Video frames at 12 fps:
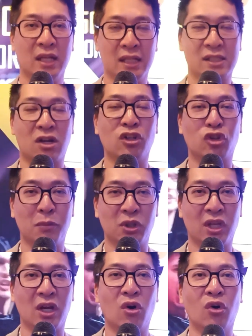is
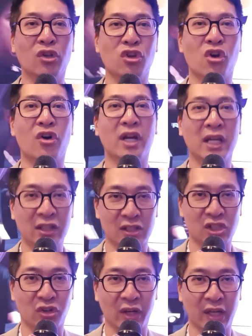contributing on your
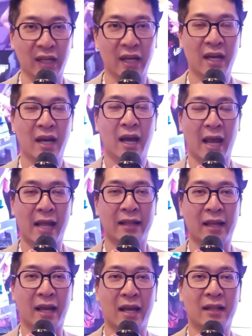industry. And
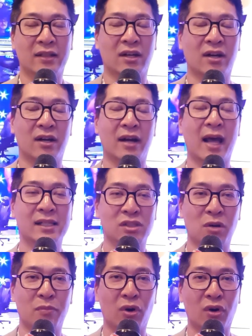then the last
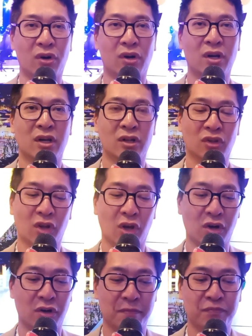of all,
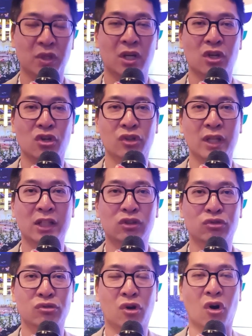you need
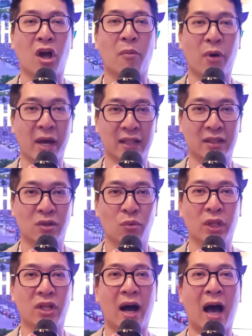to collaborate
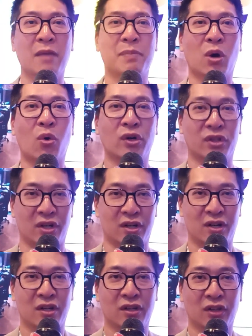with the IP holder.
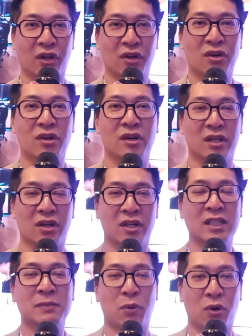Your
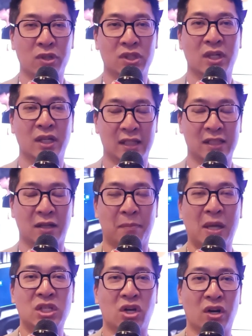esports is
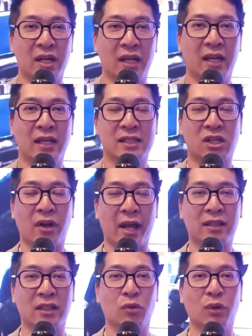basically is
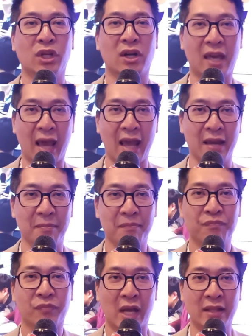connected with the game,
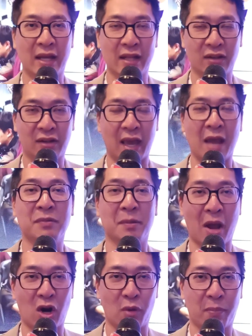and then the game
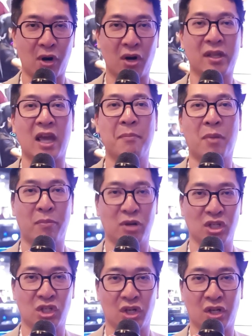developer, game
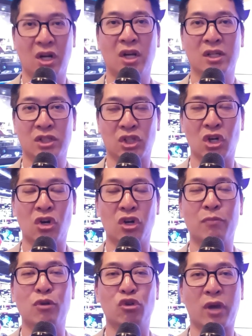publisher. So
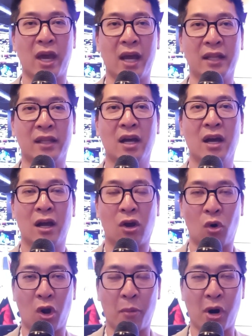if you can
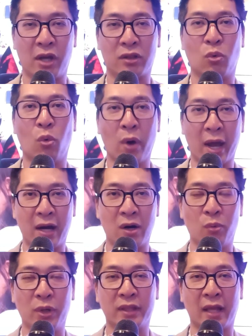collaborate well
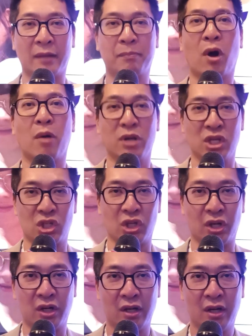with that
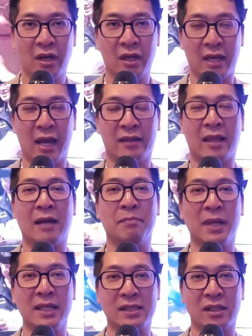publisher, that
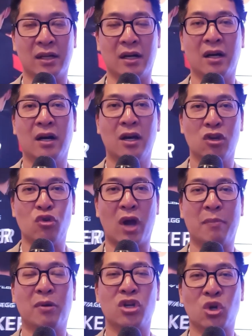means you
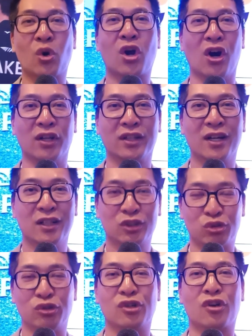have a shortcut
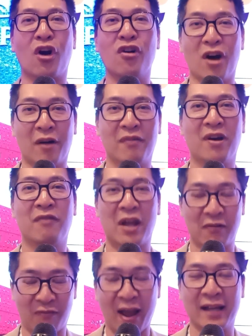to grow up
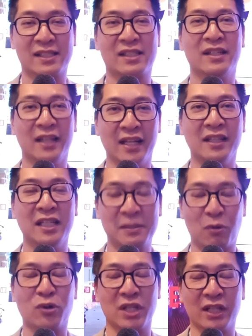very fast in
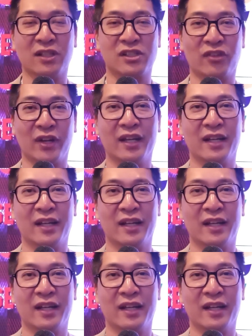esports industry.